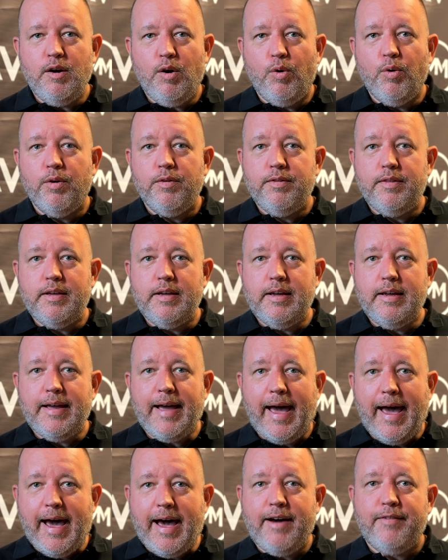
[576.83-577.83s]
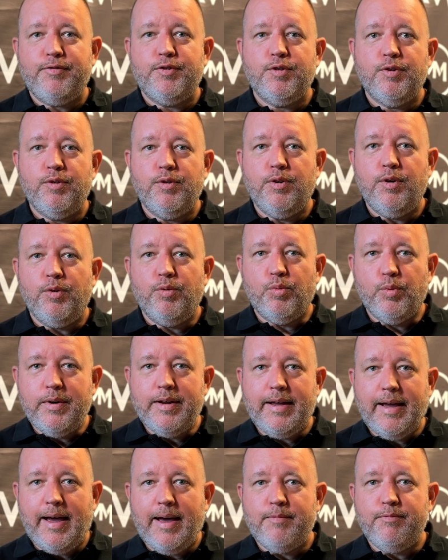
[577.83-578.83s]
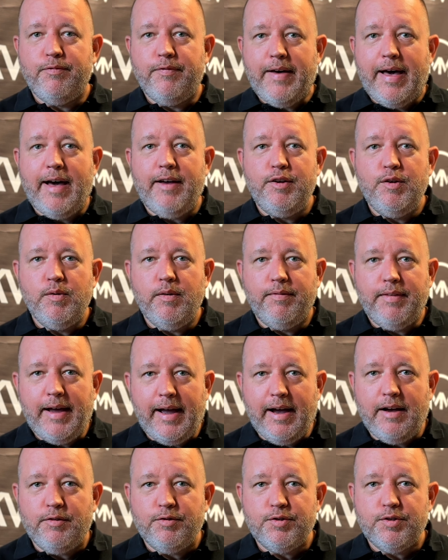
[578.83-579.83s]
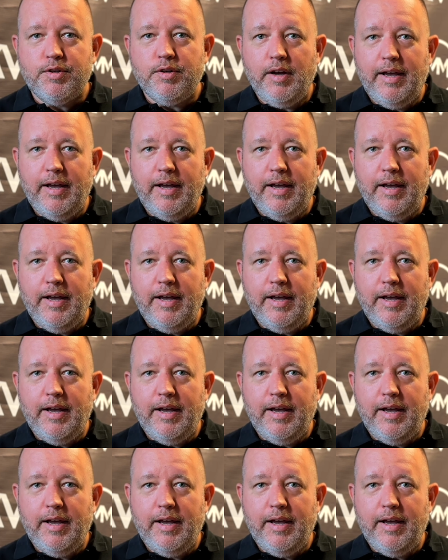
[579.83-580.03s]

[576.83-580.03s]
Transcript: or the after rehab value of the house.